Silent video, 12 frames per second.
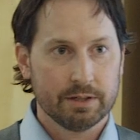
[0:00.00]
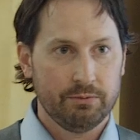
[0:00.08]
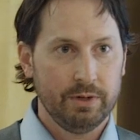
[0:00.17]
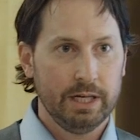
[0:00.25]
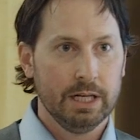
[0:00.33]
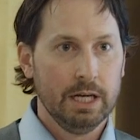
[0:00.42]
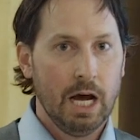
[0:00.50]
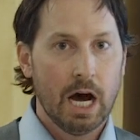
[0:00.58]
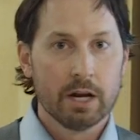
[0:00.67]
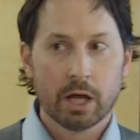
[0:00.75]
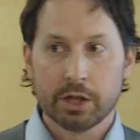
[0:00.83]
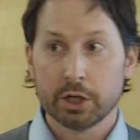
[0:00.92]
defeat,
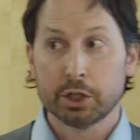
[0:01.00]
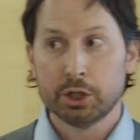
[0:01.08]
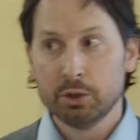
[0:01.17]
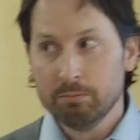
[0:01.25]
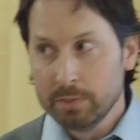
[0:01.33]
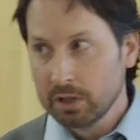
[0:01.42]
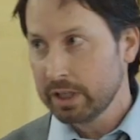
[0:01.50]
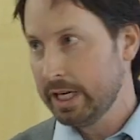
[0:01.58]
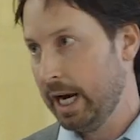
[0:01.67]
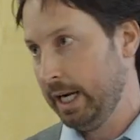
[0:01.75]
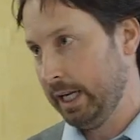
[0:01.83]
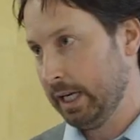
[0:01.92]
another
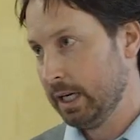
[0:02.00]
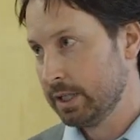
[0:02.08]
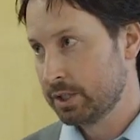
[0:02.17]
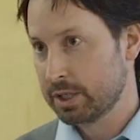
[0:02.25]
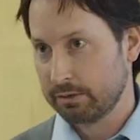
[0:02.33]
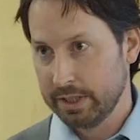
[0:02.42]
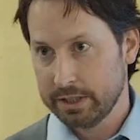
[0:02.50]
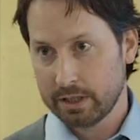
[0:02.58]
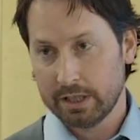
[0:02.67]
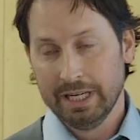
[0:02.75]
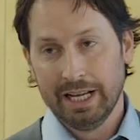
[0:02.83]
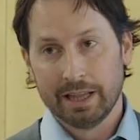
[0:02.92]
humiliating
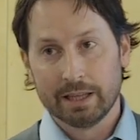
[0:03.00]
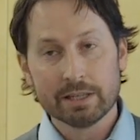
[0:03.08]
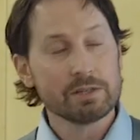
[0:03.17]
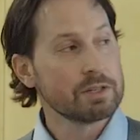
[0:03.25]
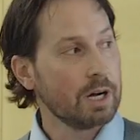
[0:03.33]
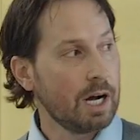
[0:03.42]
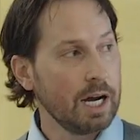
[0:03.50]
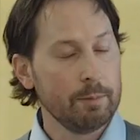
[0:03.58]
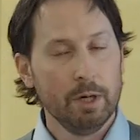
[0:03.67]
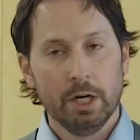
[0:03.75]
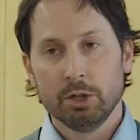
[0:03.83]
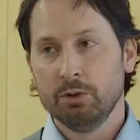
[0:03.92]
surrender. This
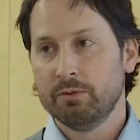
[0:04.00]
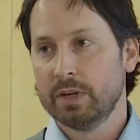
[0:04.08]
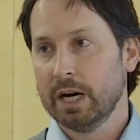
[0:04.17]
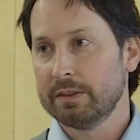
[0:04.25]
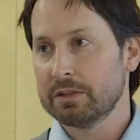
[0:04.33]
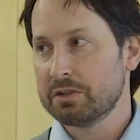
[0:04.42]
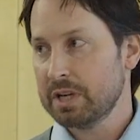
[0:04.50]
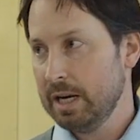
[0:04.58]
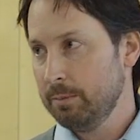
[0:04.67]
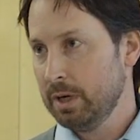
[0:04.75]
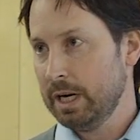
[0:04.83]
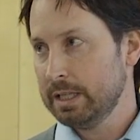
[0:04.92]
time, you've got the
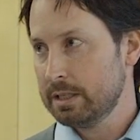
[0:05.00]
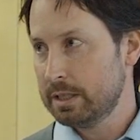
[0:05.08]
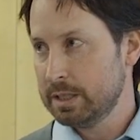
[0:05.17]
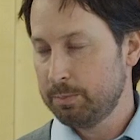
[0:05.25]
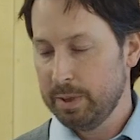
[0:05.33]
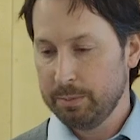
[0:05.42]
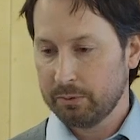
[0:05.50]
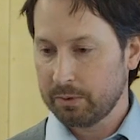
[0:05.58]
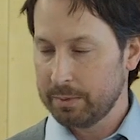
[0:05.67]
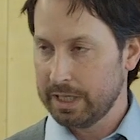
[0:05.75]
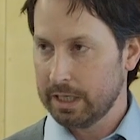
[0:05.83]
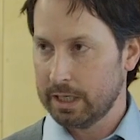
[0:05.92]
Samnites, these people
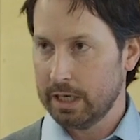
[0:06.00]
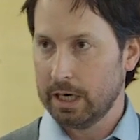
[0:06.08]
from the